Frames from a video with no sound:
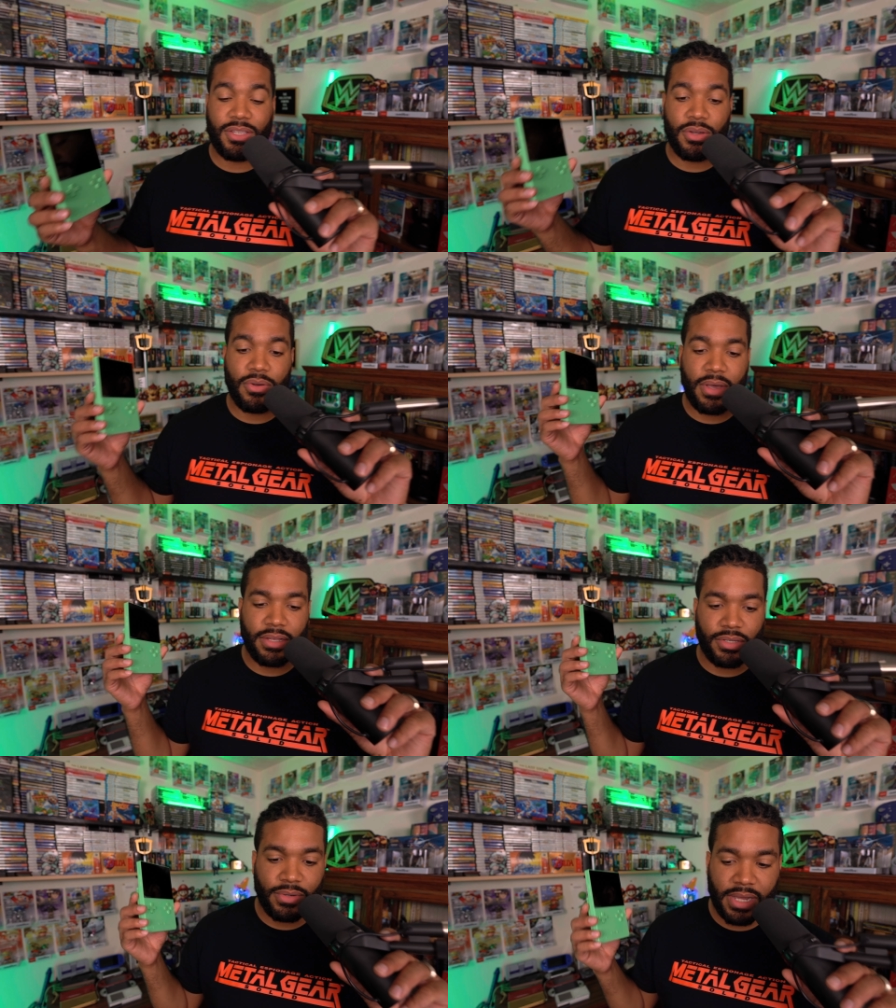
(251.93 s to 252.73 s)
So
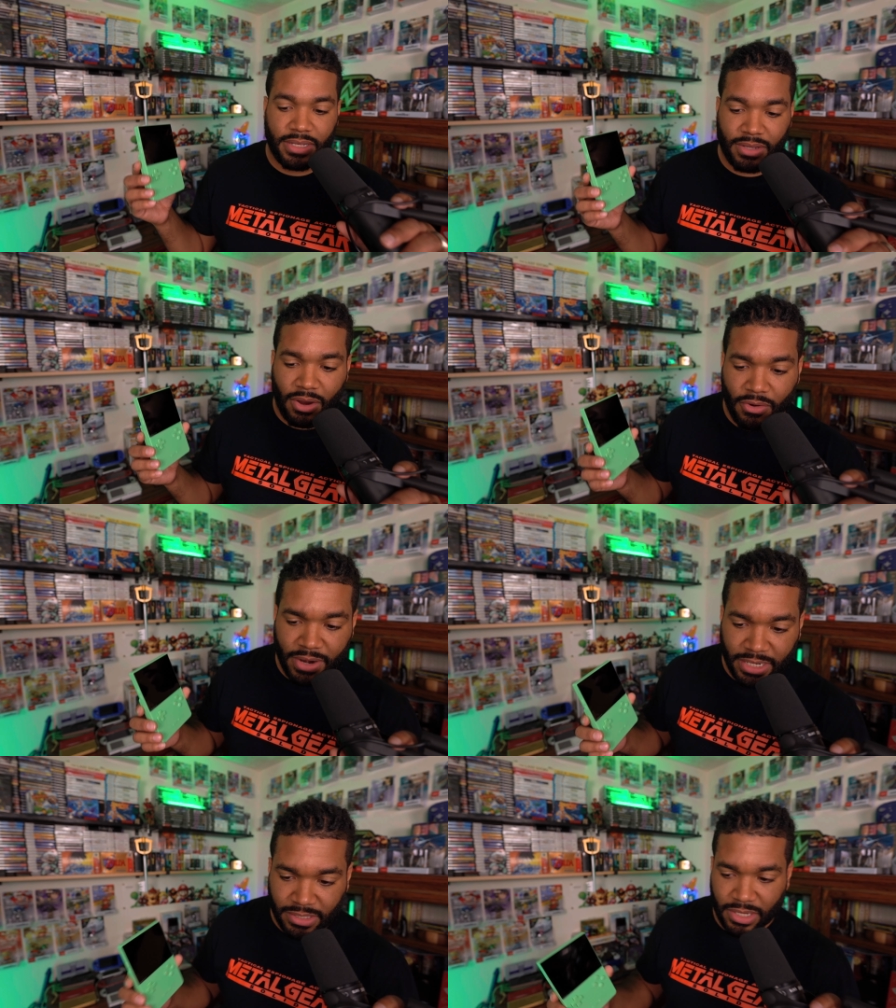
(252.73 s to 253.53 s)
as you guys
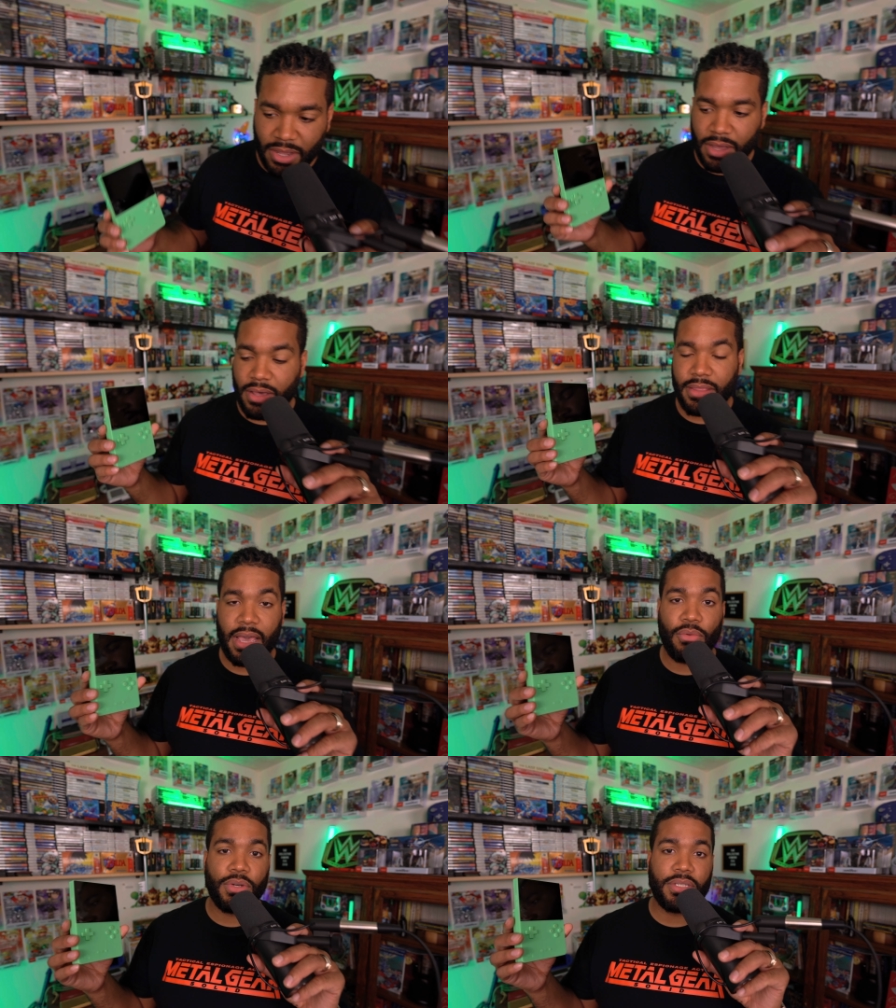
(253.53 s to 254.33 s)
already saw,
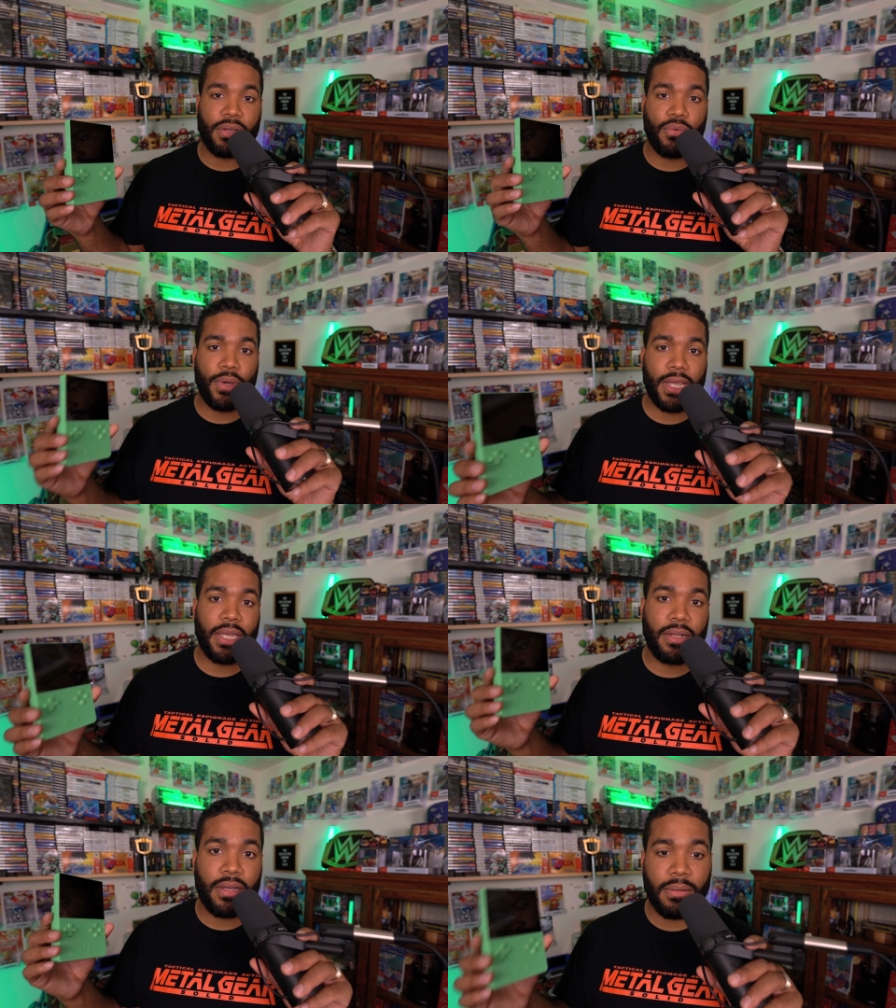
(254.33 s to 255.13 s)
that was a
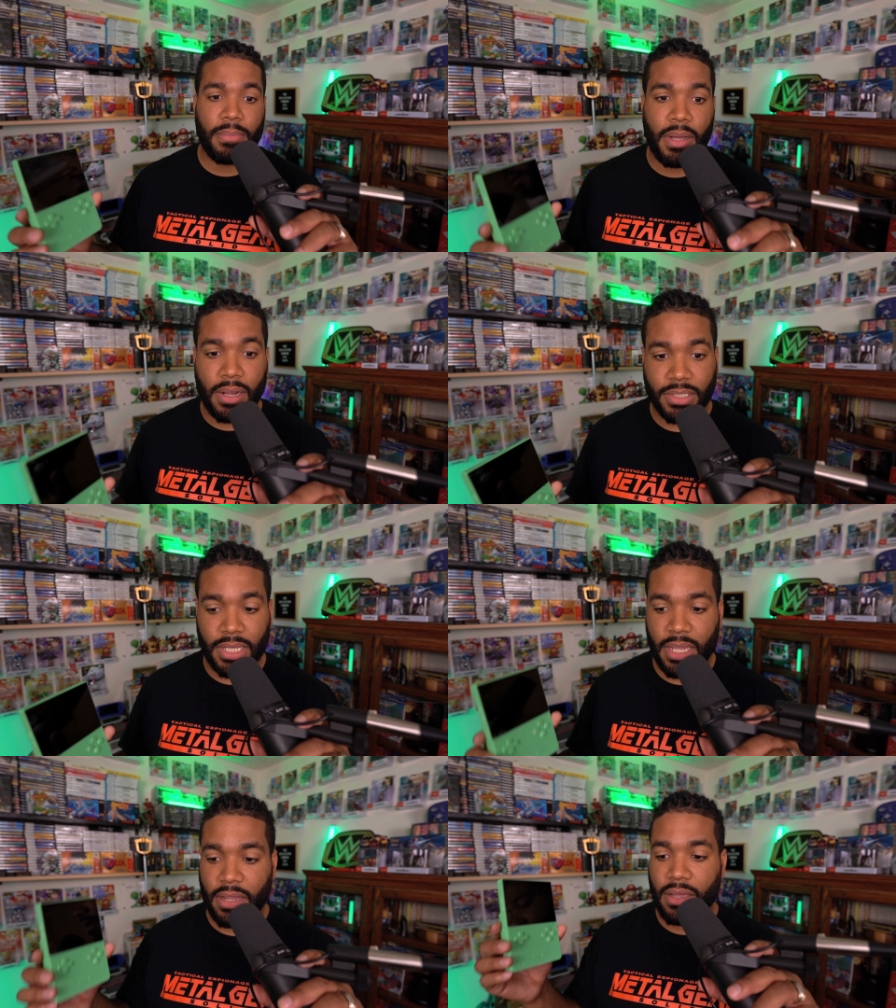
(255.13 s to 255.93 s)
wicked
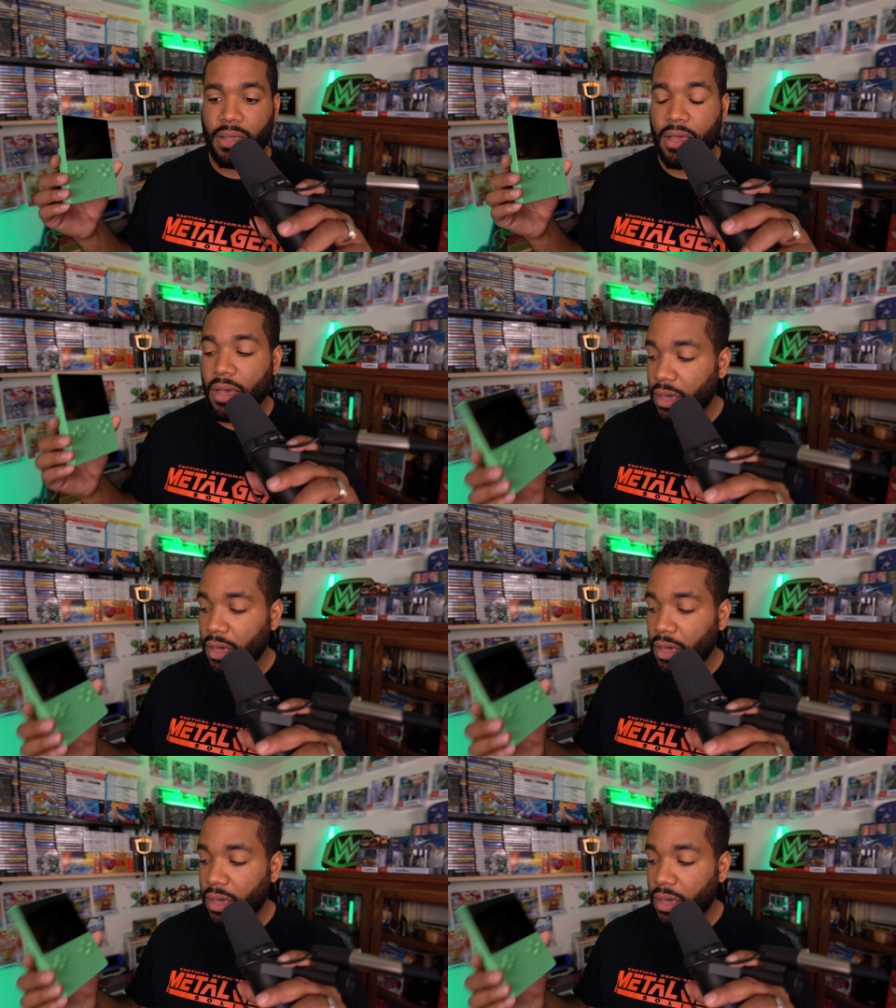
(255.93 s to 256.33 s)
unboxing